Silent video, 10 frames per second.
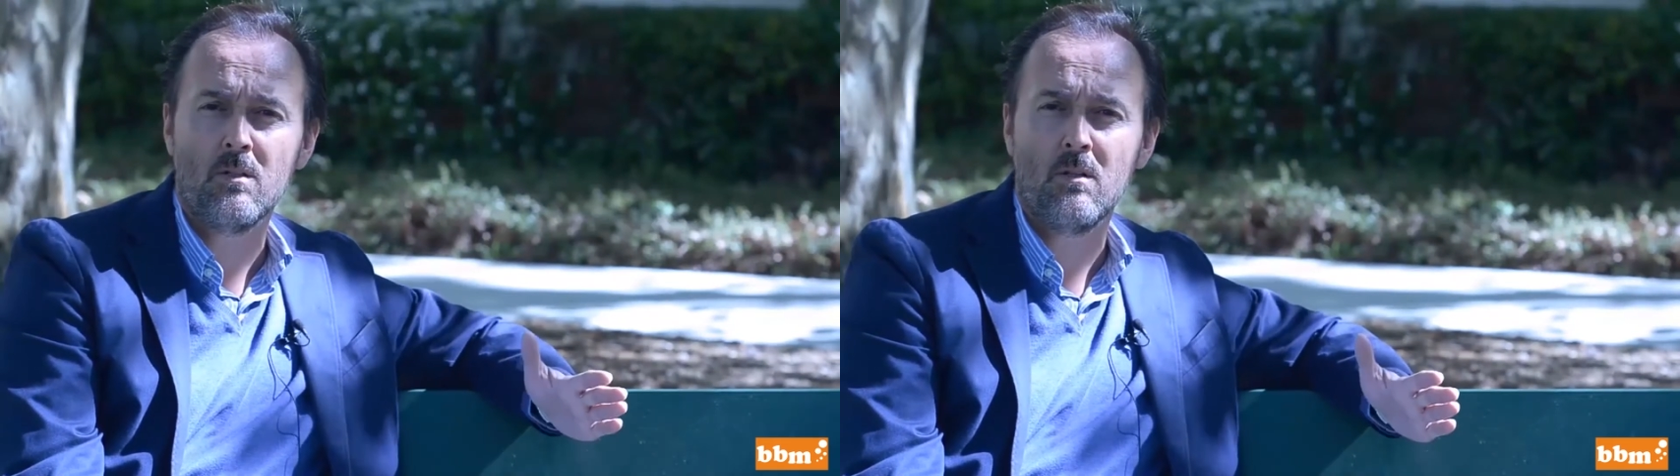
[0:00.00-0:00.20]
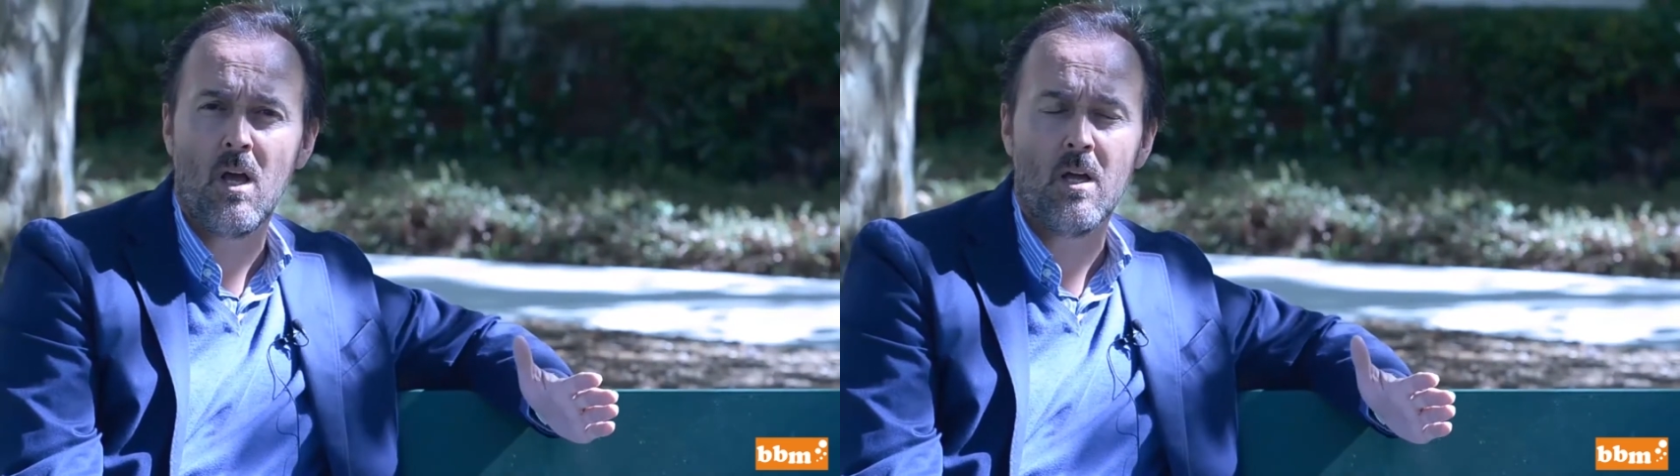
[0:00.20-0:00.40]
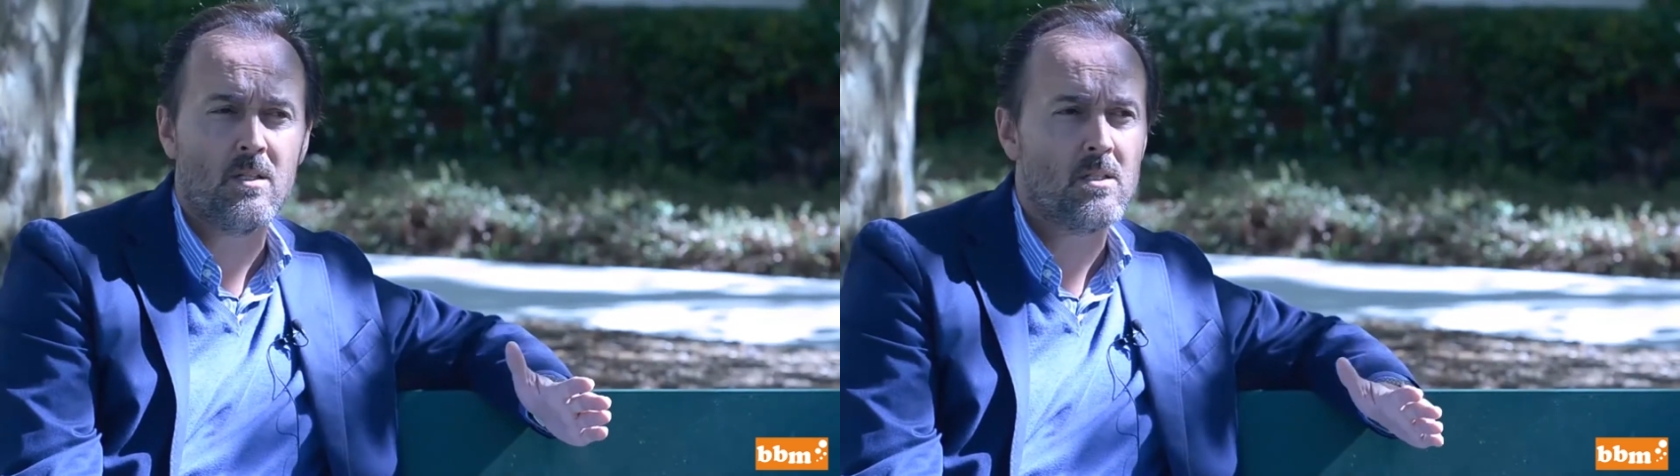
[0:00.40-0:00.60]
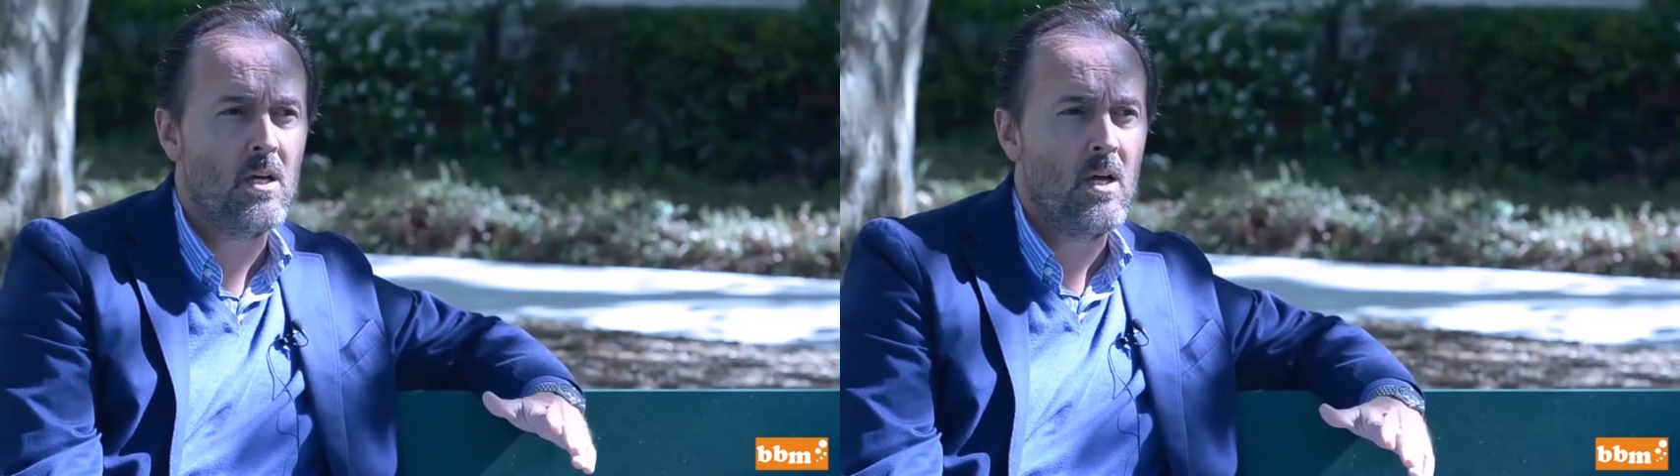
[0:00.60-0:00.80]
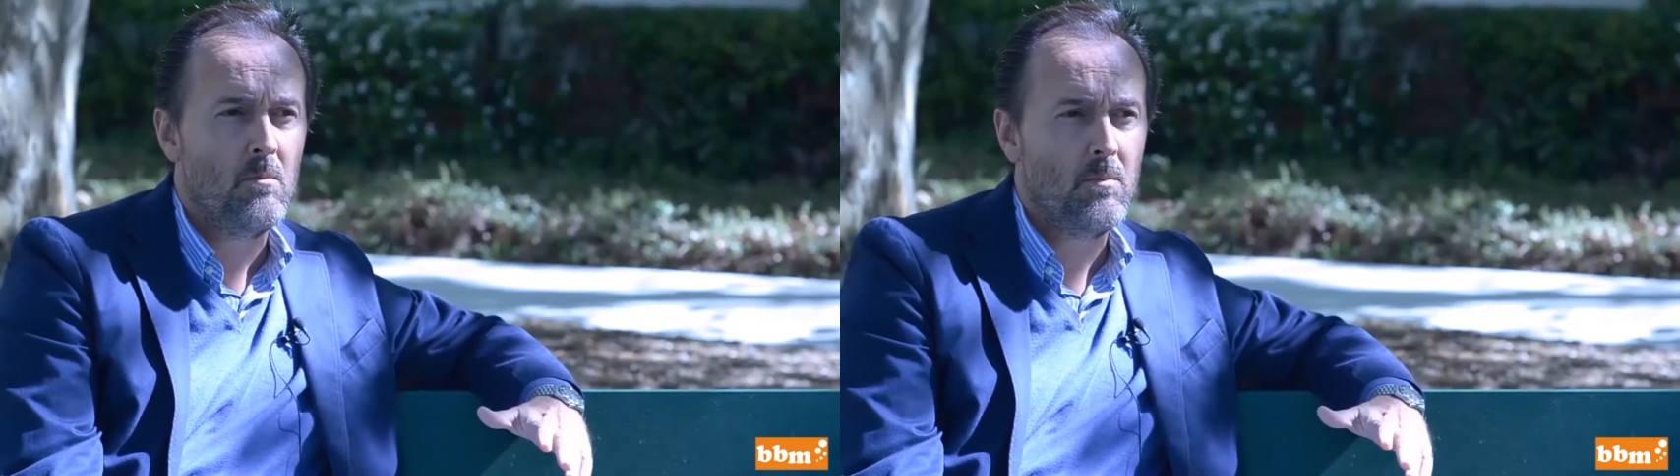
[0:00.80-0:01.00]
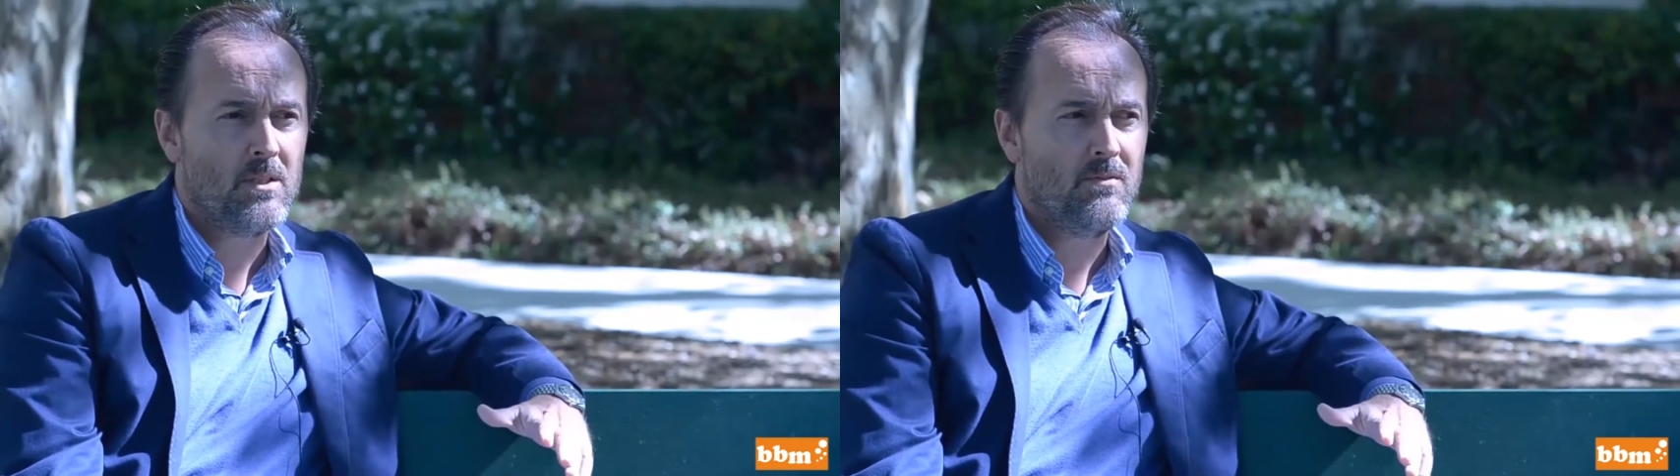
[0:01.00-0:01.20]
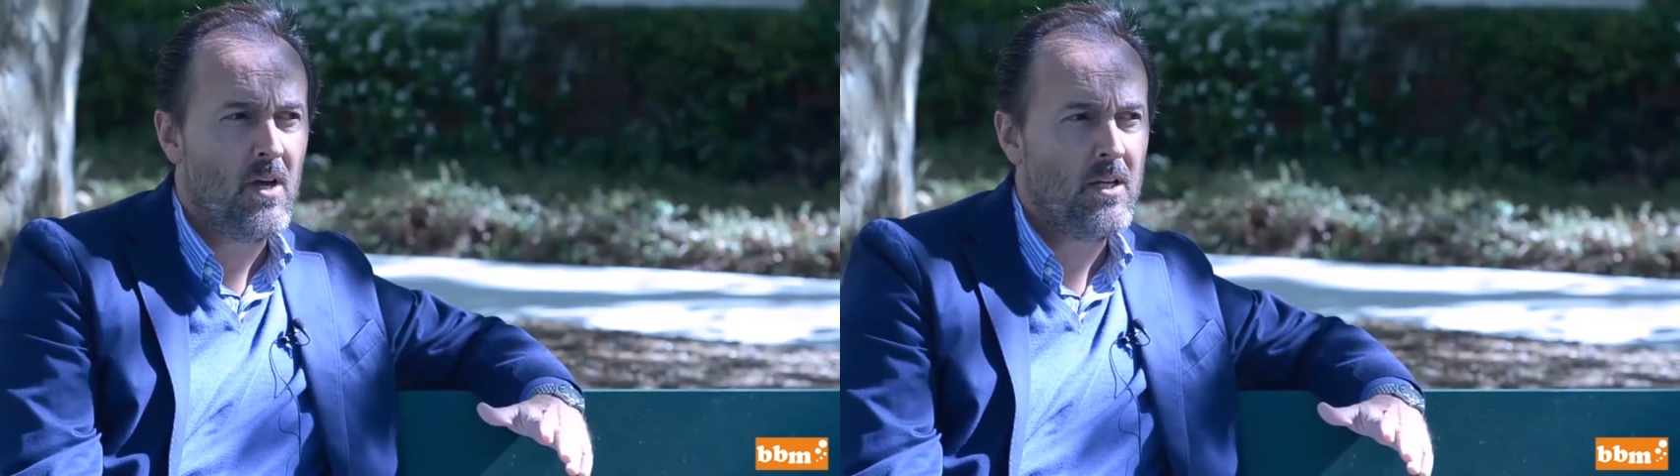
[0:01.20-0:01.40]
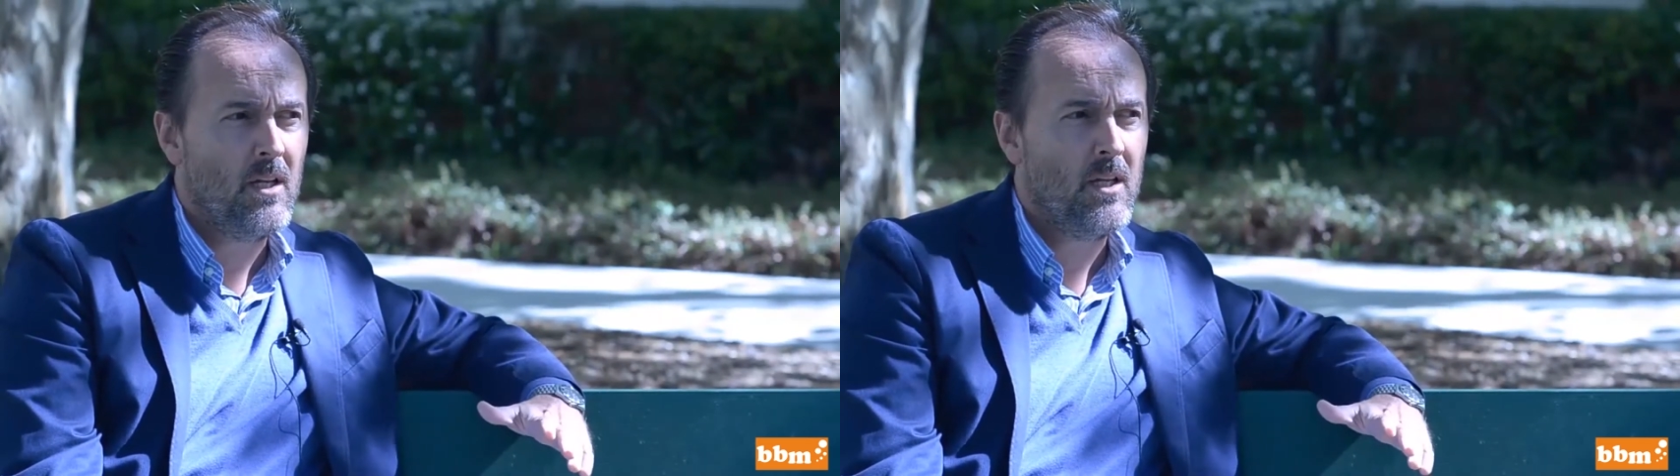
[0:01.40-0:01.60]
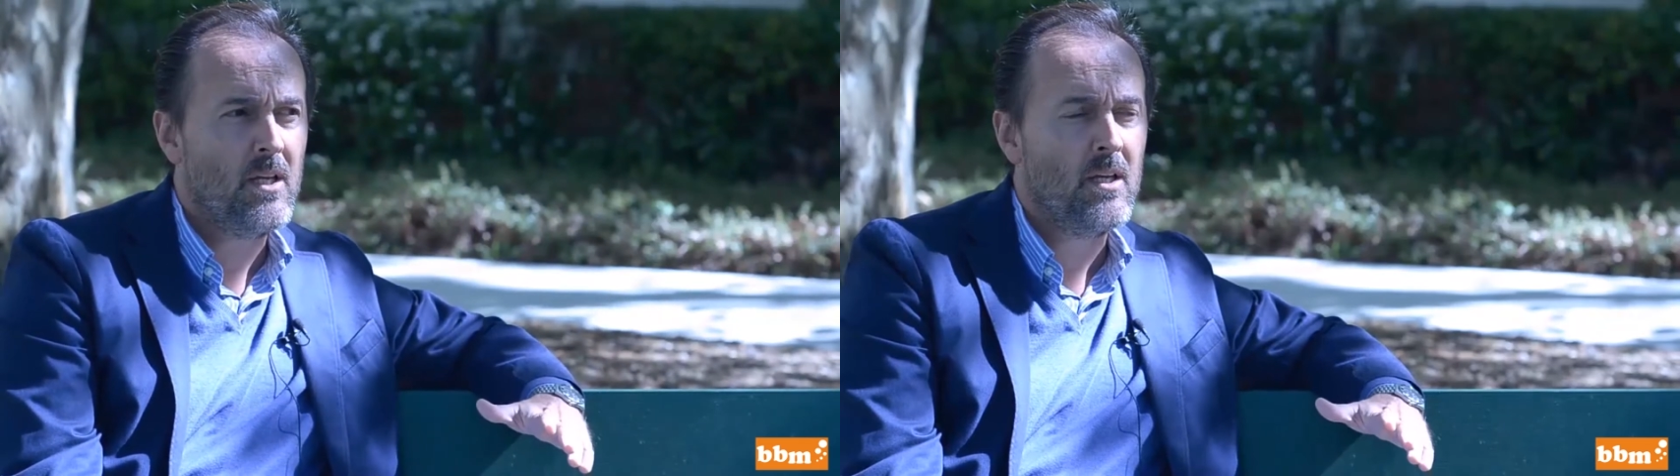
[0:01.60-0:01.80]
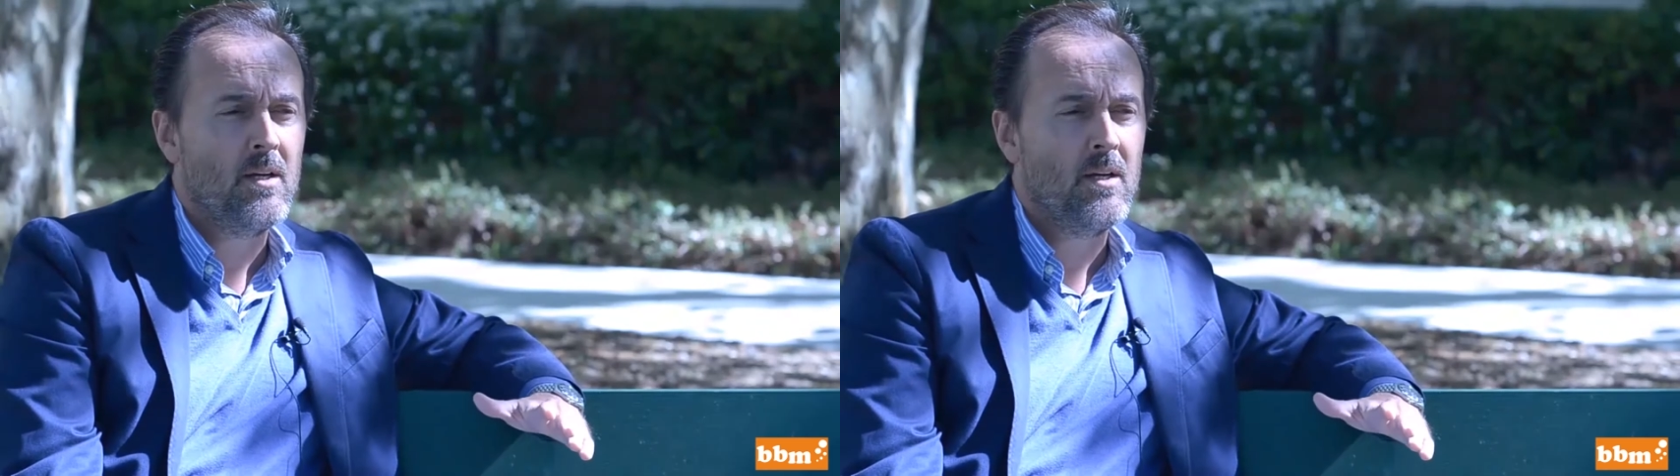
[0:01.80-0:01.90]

lines, but finally,